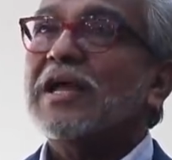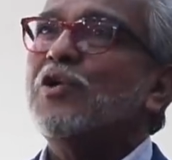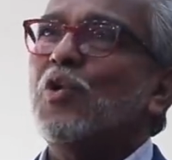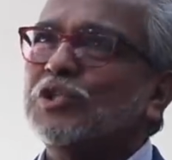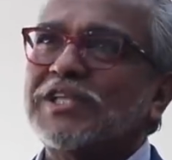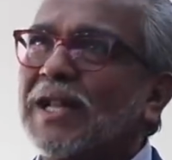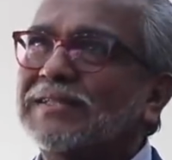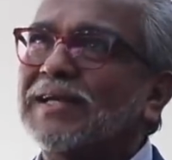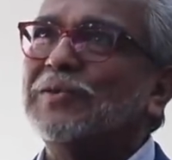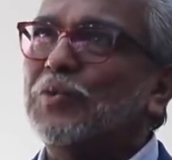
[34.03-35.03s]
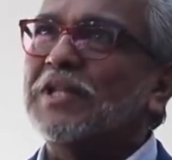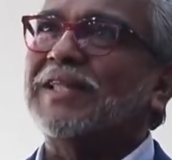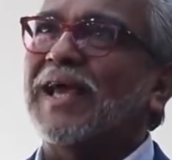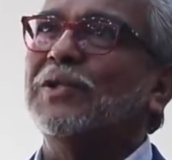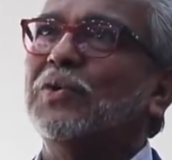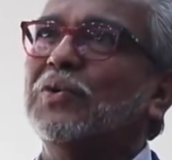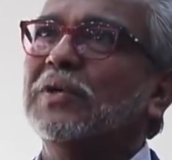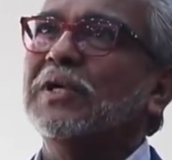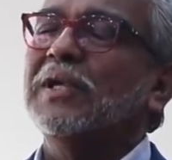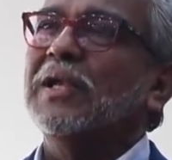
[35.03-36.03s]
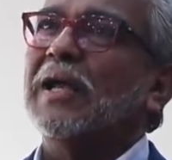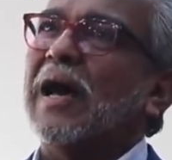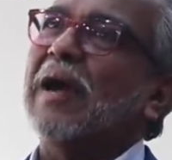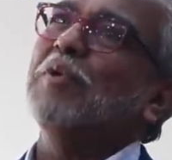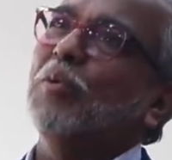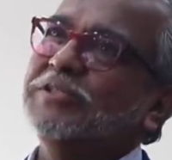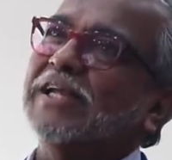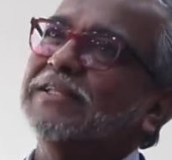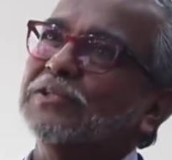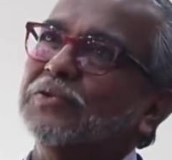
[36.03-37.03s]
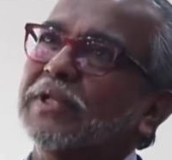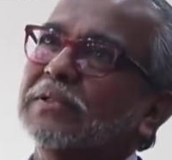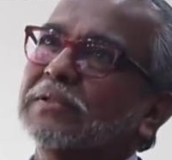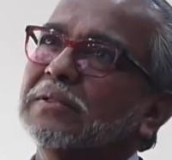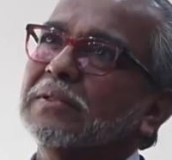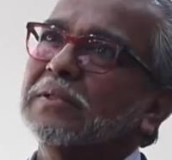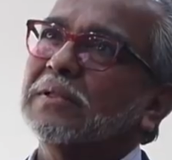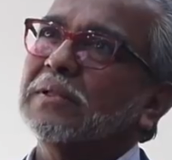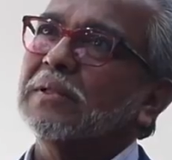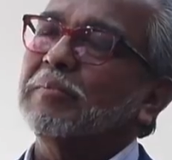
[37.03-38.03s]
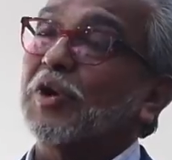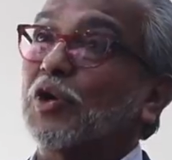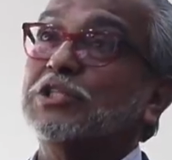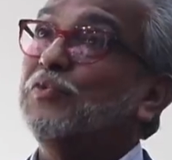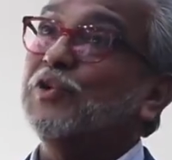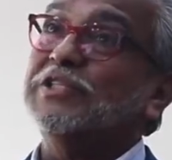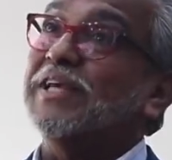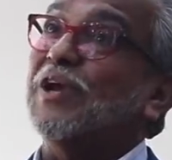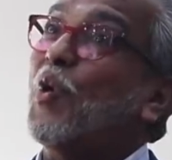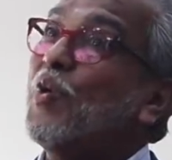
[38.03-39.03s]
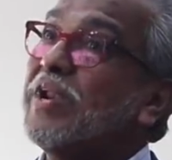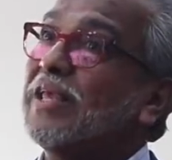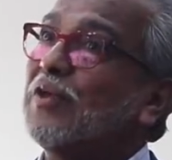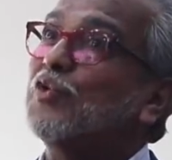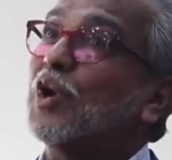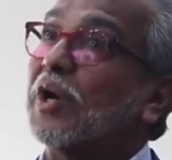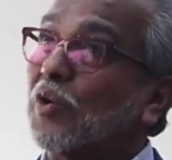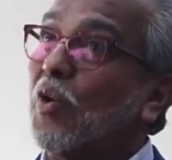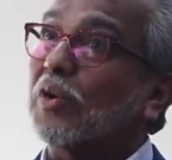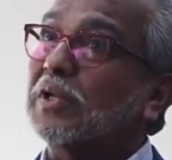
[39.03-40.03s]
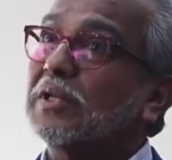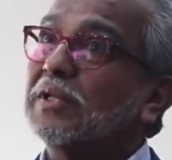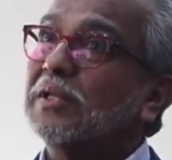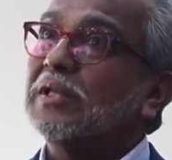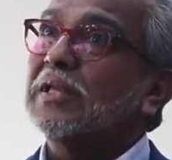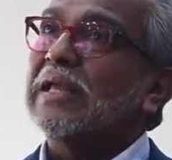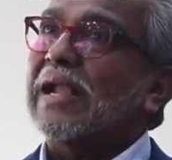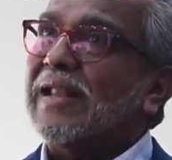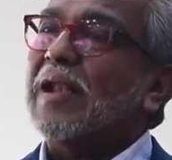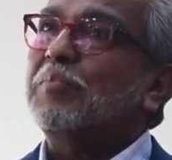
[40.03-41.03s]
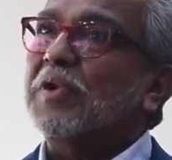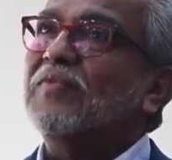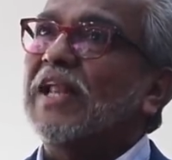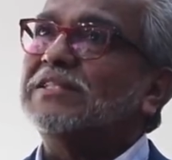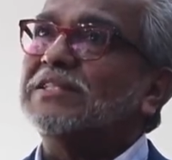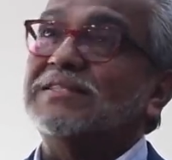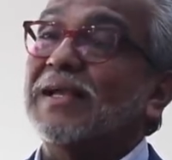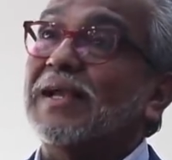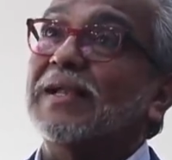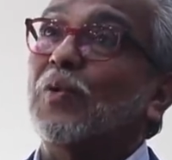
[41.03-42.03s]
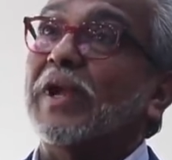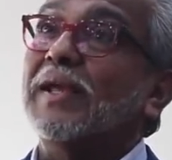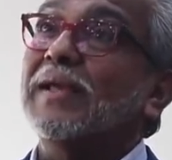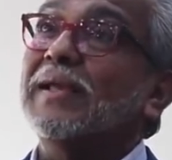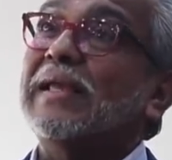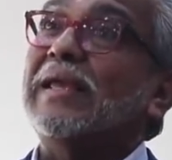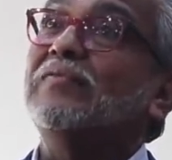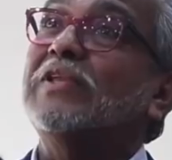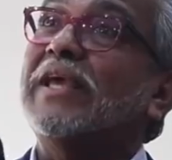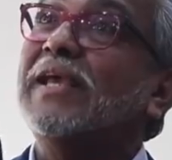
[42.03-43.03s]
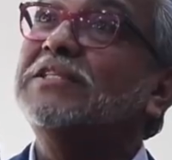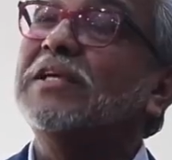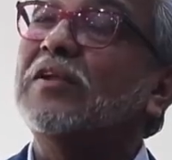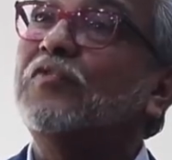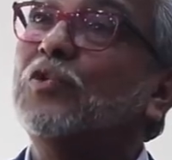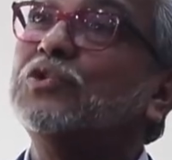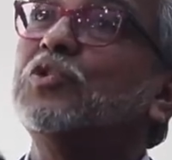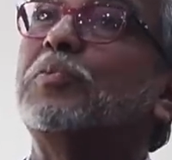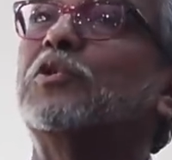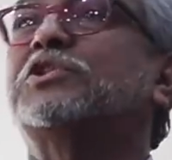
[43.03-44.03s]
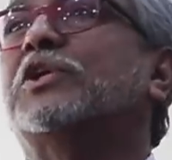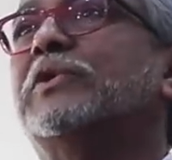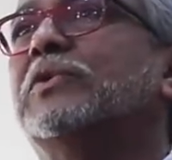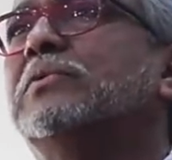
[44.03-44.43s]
No sultan will tell you, I'm objecting to it. Because if you say only if you are rogue, that privilege is taken away if the AG refuses to prosecute.